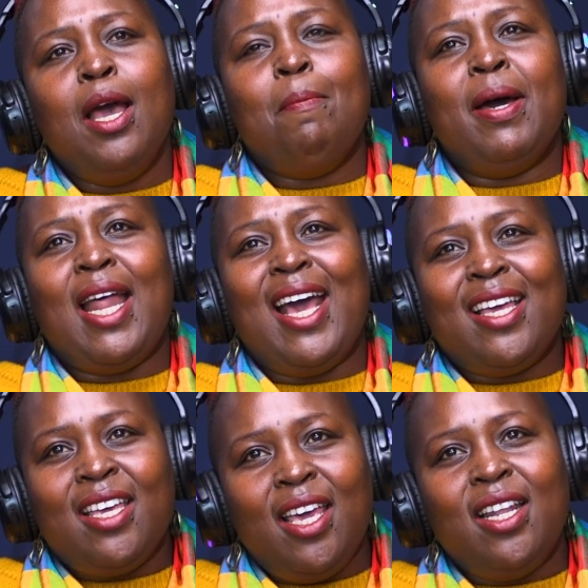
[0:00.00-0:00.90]
but
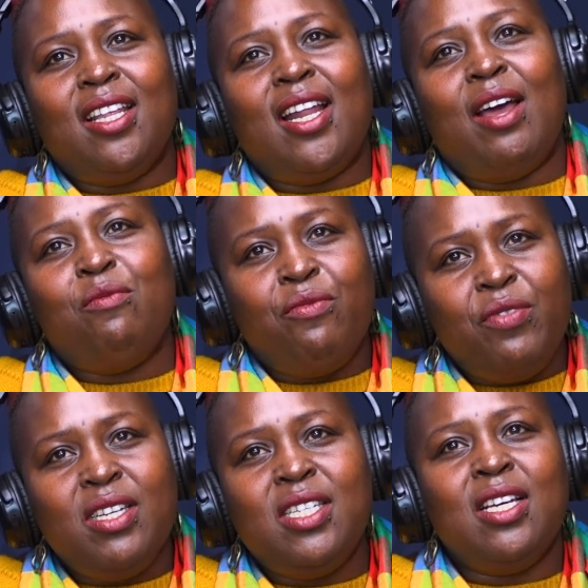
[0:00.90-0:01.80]
again, that I'm
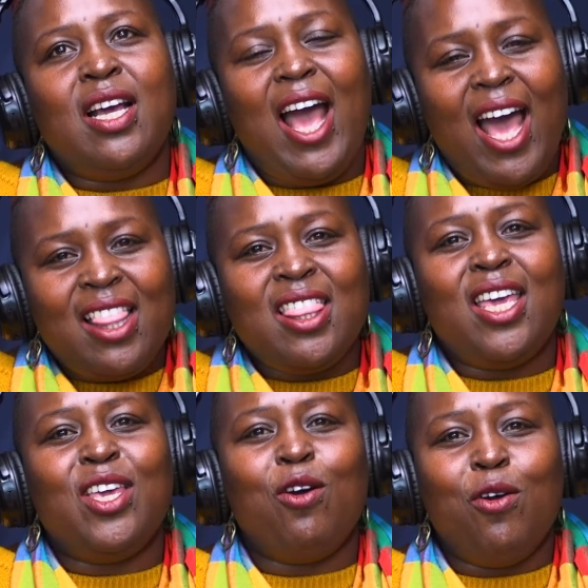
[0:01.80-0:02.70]
feeding other
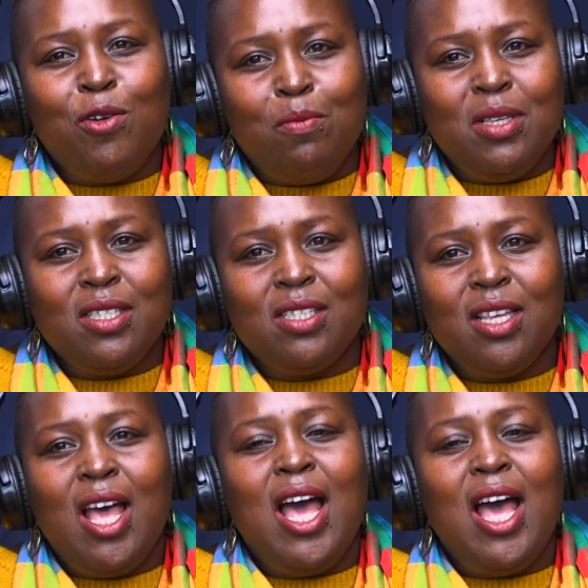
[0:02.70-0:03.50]
economies. I